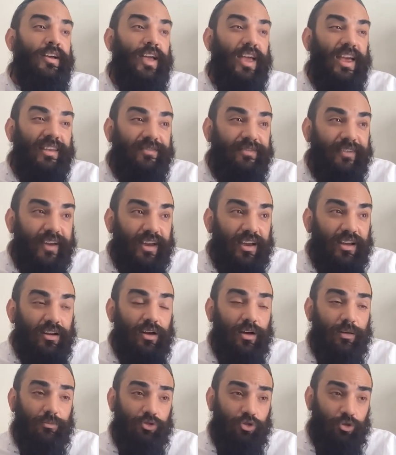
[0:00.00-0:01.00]
and if I can
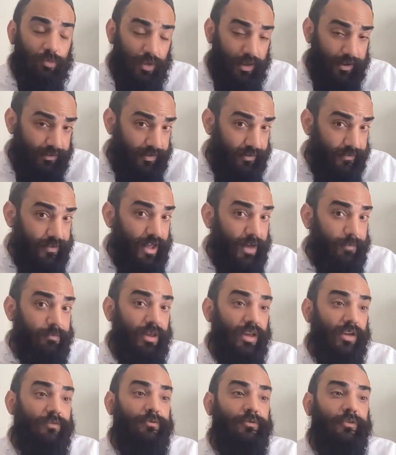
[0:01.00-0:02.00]
come to a place of not
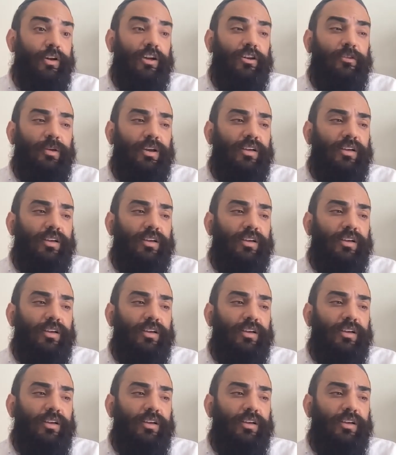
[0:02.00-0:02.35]
being afraid